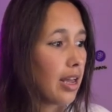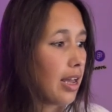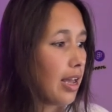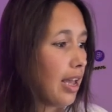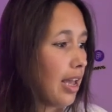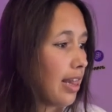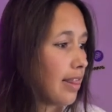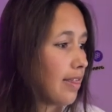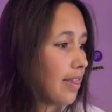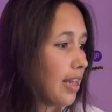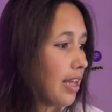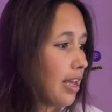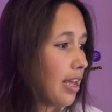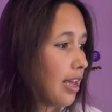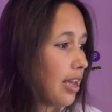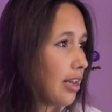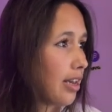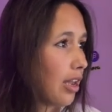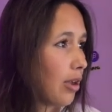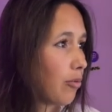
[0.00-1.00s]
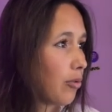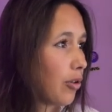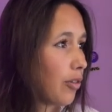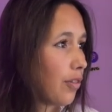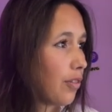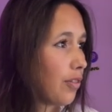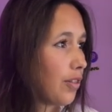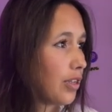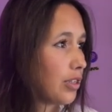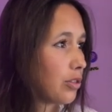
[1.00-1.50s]
And then I
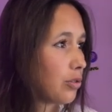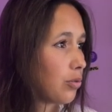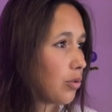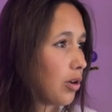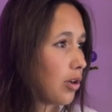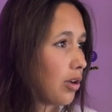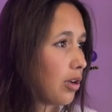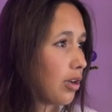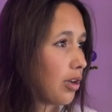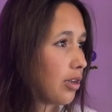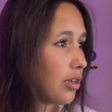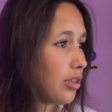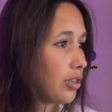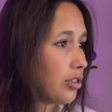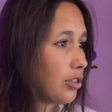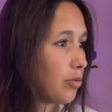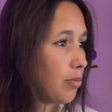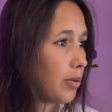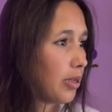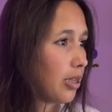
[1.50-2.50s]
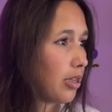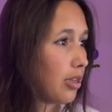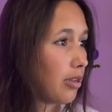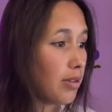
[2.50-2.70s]
want this one to be,